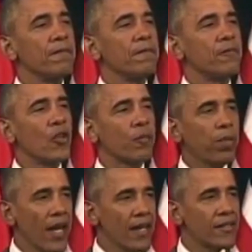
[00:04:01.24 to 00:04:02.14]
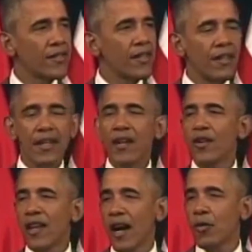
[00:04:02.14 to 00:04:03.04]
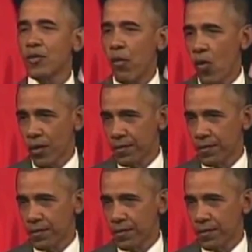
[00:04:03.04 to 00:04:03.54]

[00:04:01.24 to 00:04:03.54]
took place the year that I was born.